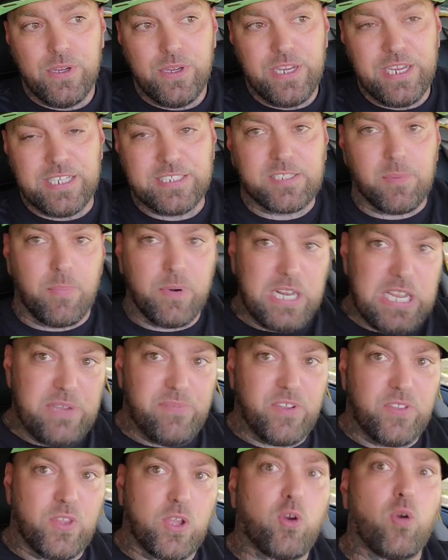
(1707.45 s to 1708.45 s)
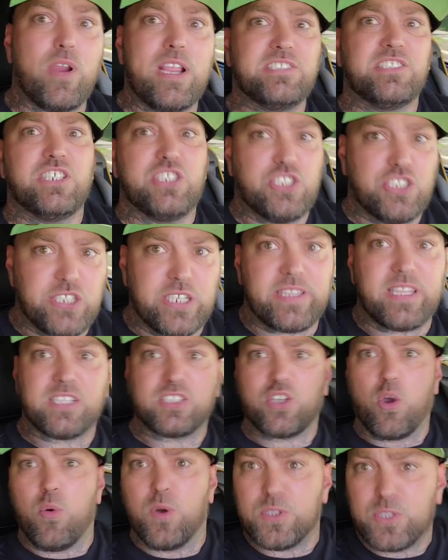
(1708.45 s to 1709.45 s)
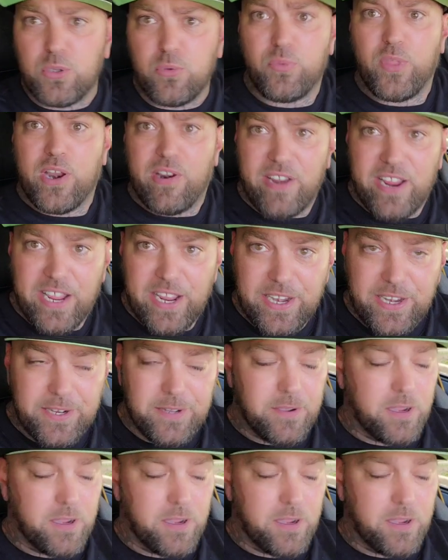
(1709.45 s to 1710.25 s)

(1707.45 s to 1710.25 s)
into believing the crazy shit that's going through their head.